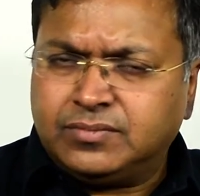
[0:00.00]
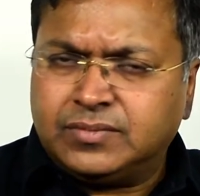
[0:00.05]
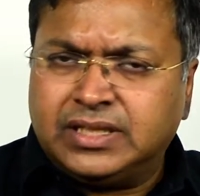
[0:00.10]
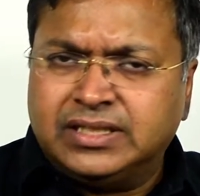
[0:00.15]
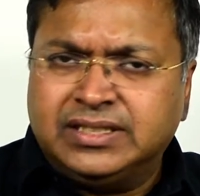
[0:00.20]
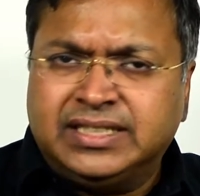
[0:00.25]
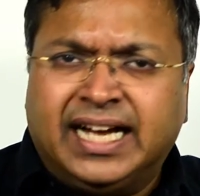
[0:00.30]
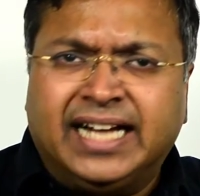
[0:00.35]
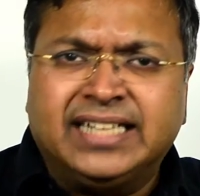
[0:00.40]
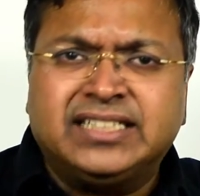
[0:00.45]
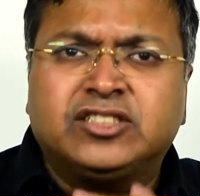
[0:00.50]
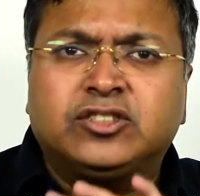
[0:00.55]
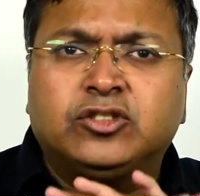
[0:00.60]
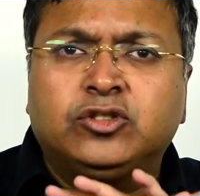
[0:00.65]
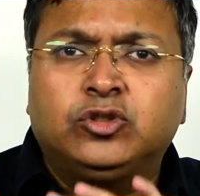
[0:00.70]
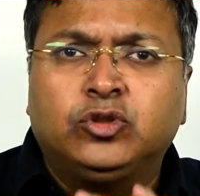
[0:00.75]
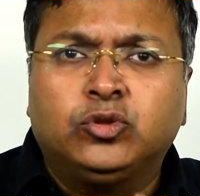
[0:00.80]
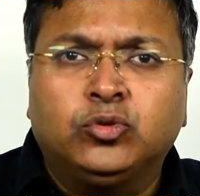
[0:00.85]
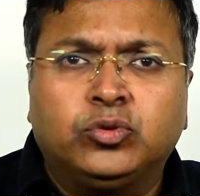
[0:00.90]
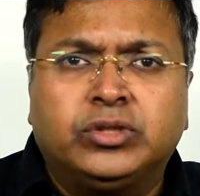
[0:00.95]
That's
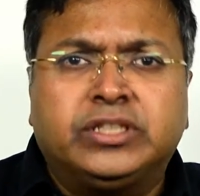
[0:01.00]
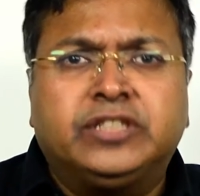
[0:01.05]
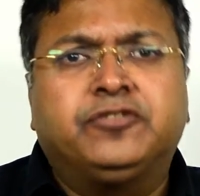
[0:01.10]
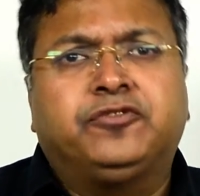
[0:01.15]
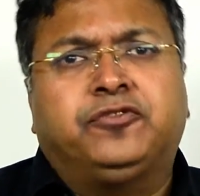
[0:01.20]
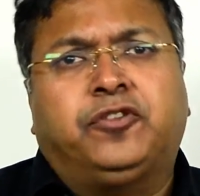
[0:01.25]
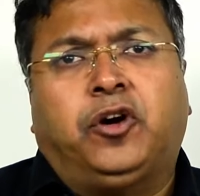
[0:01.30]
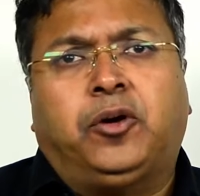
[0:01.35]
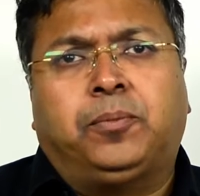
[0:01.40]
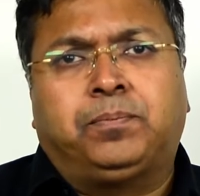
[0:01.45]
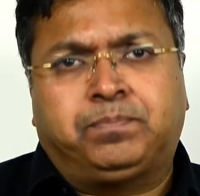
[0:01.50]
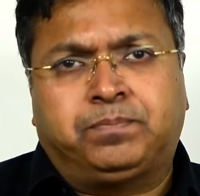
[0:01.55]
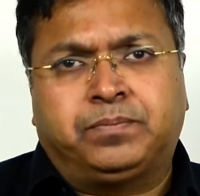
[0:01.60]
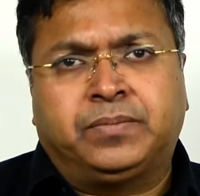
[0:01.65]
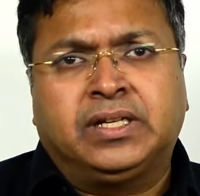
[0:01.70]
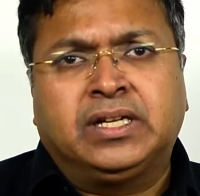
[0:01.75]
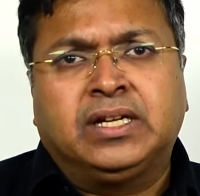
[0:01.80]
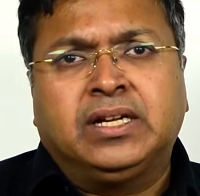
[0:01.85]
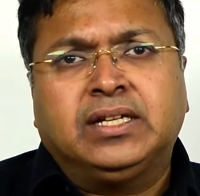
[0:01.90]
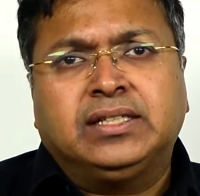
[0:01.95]
uniform.
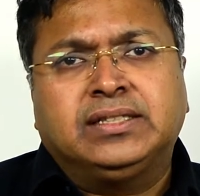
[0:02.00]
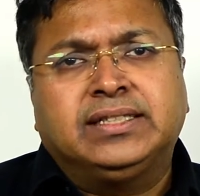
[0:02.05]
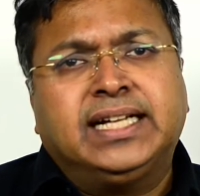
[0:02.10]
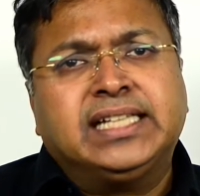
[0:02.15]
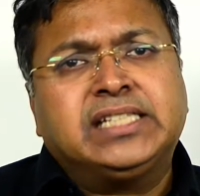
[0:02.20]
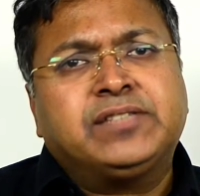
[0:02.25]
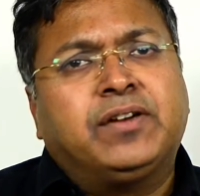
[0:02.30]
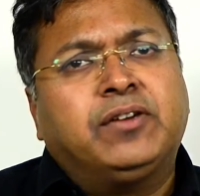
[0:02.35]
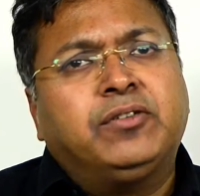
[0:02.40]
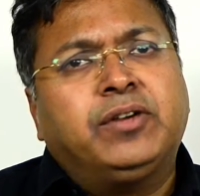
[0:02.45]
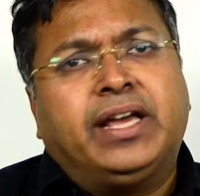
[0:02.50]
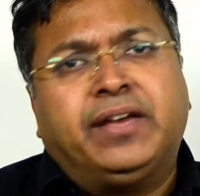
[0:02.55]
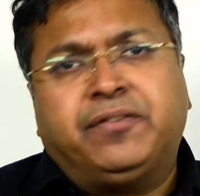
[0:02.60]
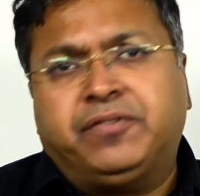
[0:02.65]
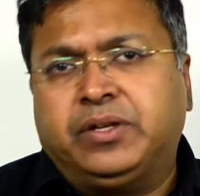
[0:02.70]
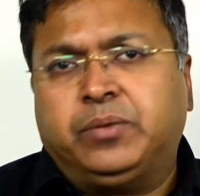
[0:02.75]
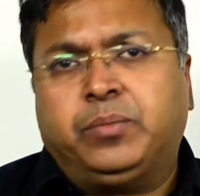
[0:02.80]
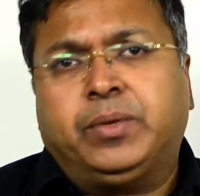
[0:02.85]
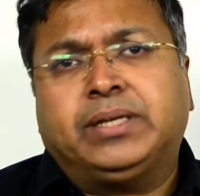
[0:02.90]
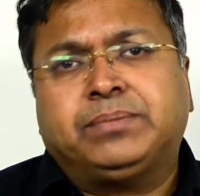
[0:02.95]
That's found
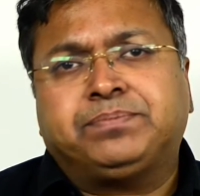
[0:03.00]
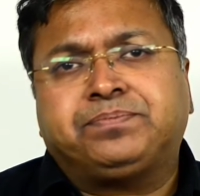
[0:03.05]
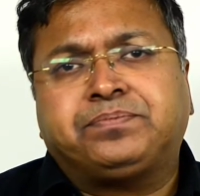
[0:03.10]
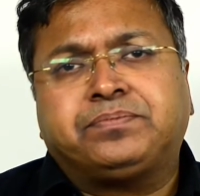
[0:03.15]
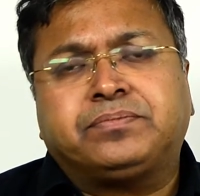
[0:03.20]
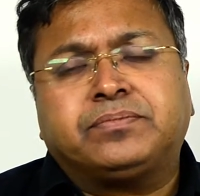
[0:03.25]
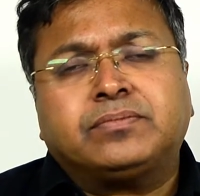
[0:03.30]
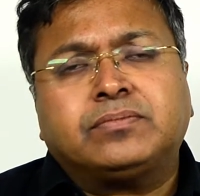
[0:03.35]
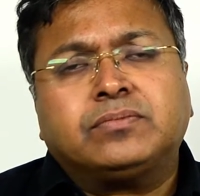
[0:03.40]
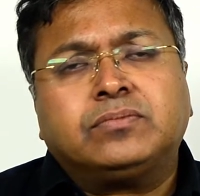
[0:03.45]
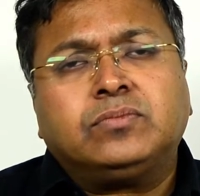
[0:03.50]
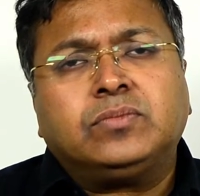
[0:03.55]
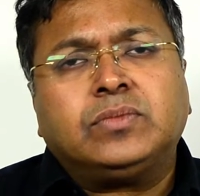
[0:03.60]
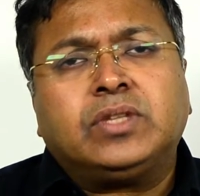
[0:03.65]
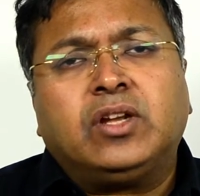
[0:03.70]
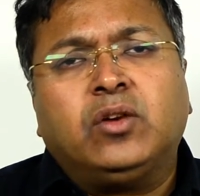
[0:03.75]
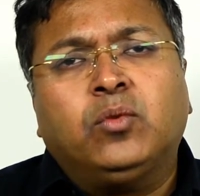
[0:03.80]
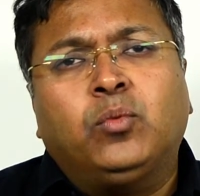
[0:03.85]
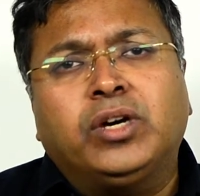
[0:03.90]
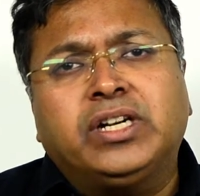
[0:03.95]
everywhere.
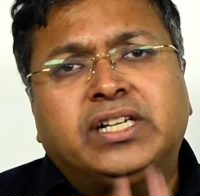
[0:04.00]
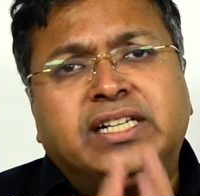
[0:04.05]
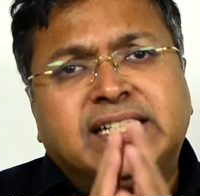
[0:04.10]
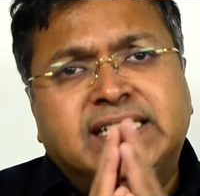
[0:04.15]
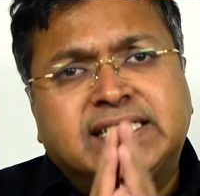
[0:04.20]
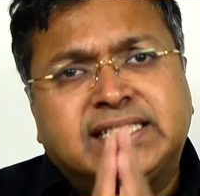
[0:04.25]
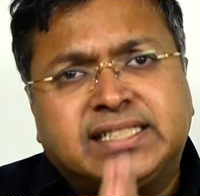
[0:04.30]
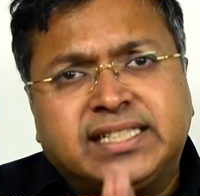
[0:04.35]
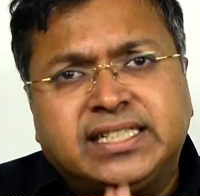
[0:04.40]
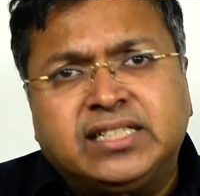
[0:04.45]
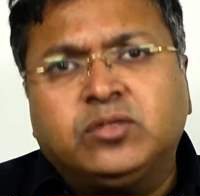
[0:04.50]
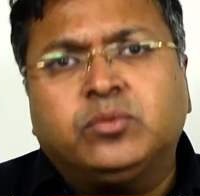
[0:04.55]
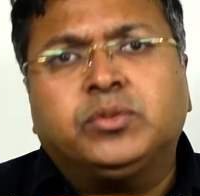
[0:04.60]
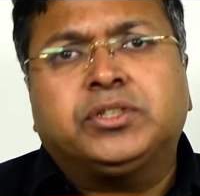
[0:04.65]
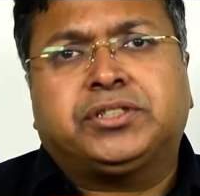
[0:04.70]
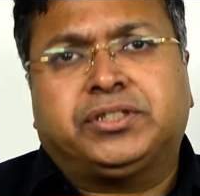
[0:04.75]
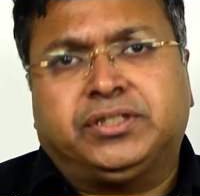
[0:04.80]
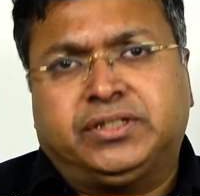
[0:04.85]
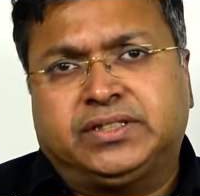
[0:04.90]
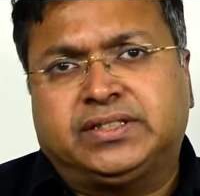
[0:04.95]
What
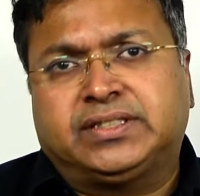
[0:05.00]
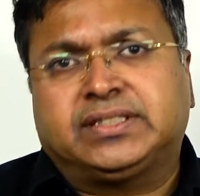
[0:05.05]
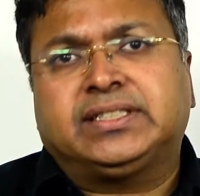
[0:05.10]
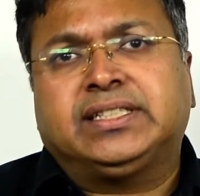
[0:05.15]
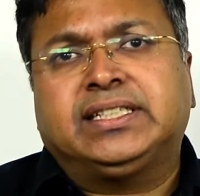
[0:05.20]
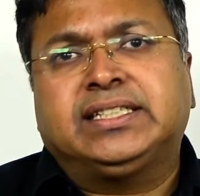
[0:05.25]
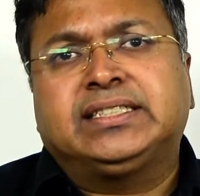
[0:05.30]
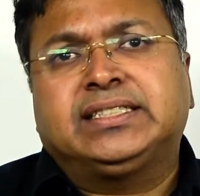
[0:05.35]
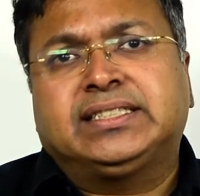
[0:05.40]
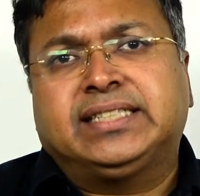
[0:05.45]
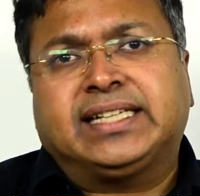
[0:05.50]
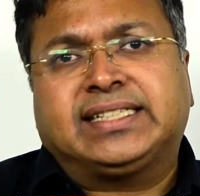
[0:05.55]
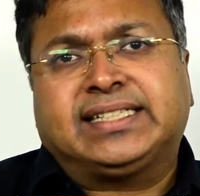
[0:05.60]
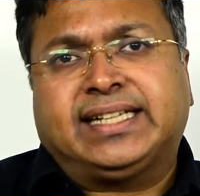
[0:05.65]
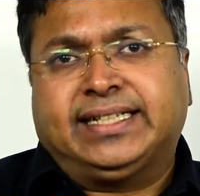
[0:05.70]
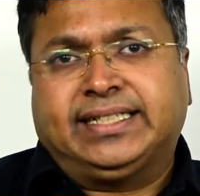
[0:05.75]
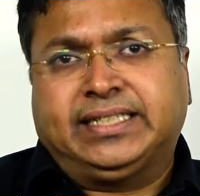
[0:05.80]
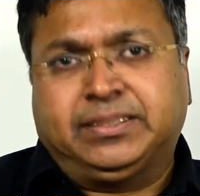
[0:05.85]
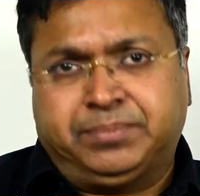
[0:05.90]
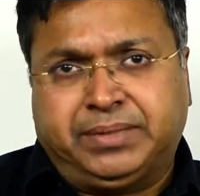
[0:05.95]
distinguishes is the
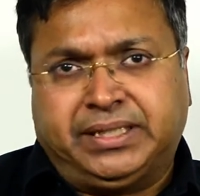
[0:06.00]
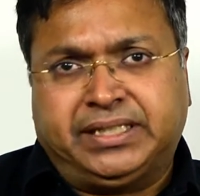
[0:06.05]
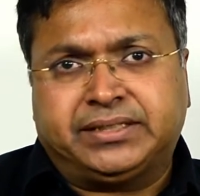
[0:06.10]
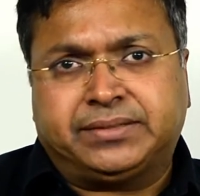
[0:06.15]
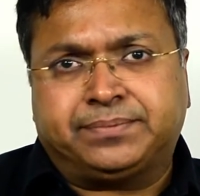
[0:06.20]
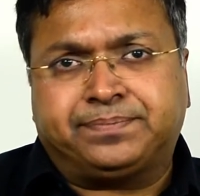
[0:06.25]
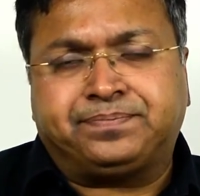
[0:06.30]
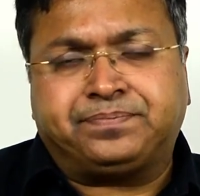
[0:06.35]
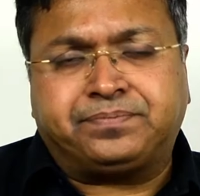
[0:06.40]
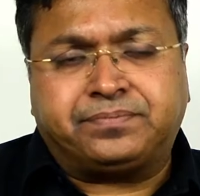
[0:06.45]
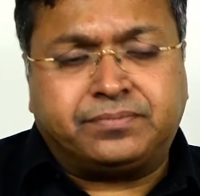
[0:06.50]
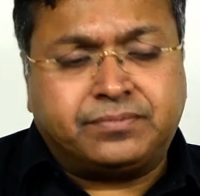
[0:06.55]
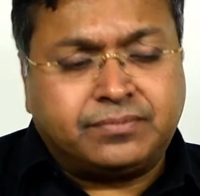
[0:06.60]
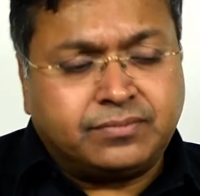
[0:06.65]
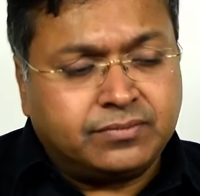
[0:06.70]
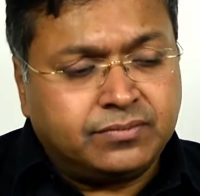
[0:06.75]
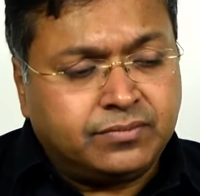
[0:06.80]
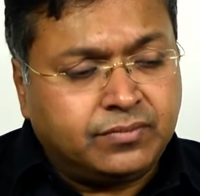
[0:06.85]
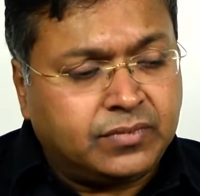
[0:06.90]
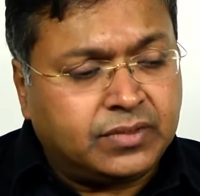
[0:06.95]
exciting part.
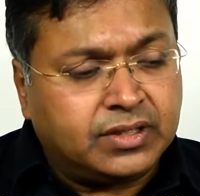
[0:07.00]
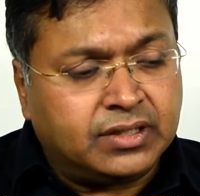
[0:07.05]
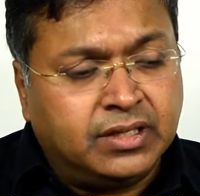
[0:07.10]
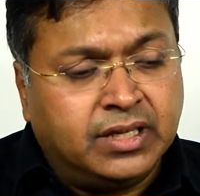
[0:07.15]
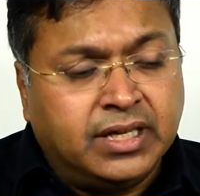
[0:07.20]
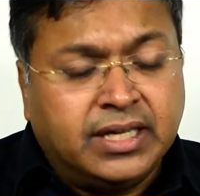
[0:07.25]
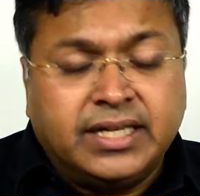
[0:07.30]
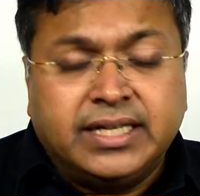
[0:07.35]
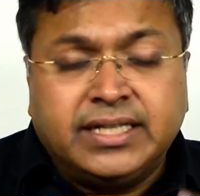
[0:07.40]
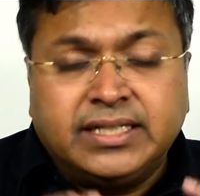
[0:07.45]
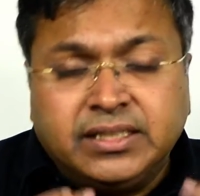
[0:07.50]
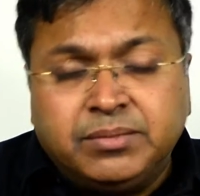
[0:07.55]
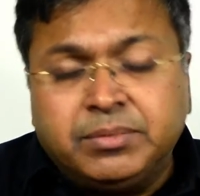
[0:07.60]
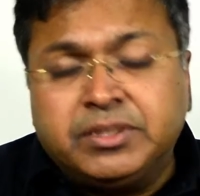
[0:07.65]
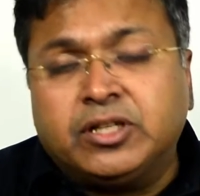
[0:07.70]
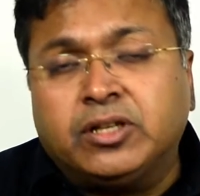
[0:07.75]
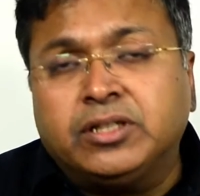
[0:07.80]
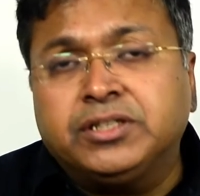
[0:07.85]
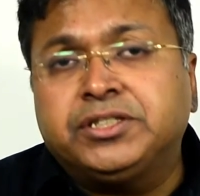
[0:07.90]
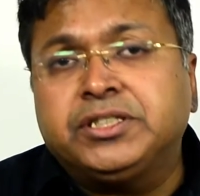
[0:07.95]
Indian
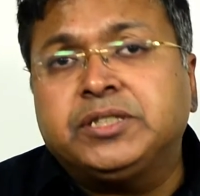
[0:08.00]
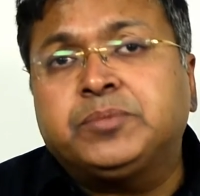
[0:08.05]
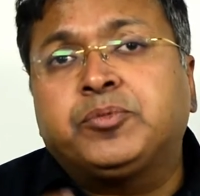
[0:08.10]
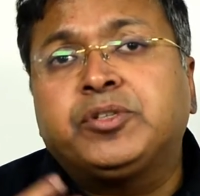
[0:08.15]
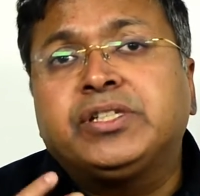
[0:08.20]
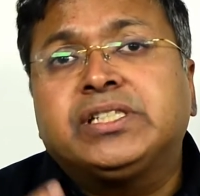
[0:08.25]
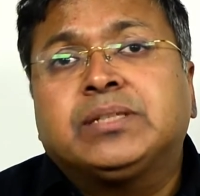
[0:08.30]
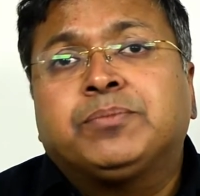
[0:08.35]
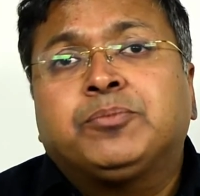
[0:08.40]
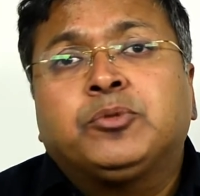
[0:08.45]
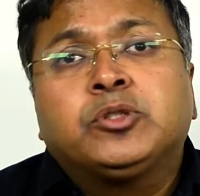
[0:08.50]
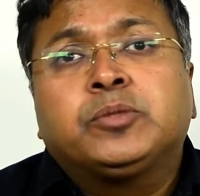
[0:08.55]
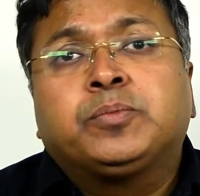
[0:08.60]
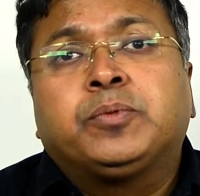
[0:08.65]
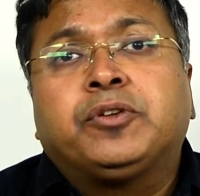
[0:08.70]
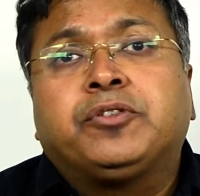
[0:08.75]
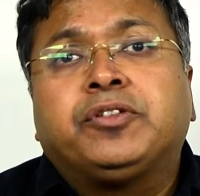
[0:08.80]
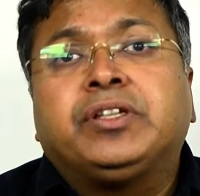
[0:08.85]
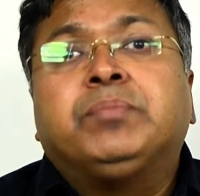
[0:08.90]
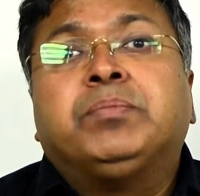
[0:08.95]
mythologies presuppose
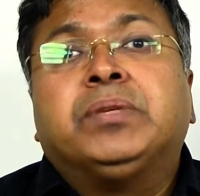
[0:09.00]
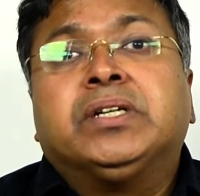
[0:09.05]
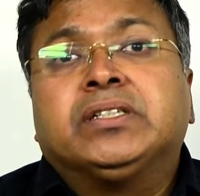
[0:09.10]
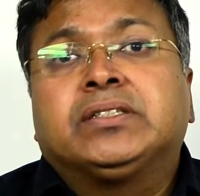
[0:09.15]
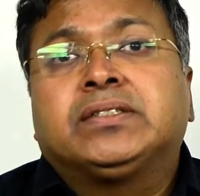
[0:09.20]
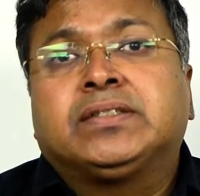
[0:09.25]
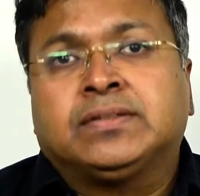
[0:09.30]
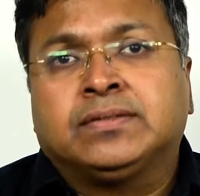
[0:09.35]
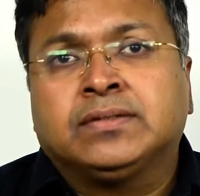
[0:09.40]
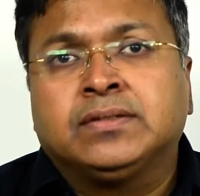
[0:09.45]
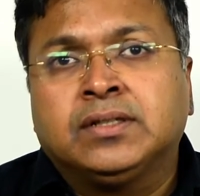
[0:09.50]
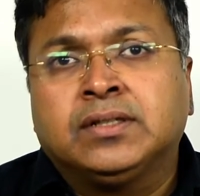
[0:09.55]
rebirth.